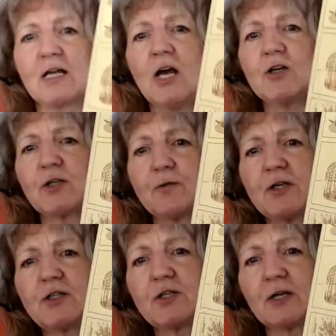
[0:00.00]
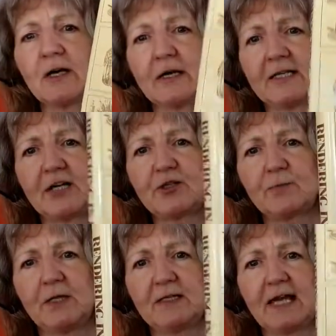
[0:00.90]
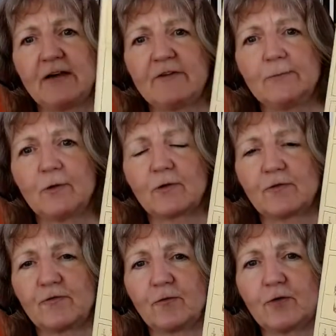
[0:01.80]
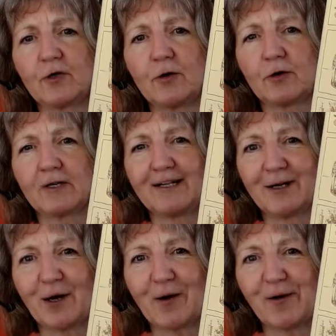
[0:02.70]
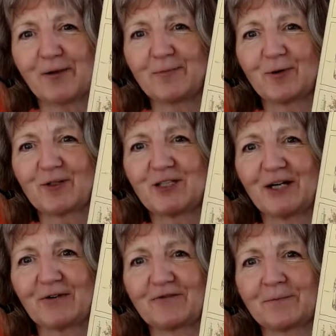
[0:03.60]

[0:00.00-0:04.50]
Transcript: So this is a nice big heavy book for your art bookshelf,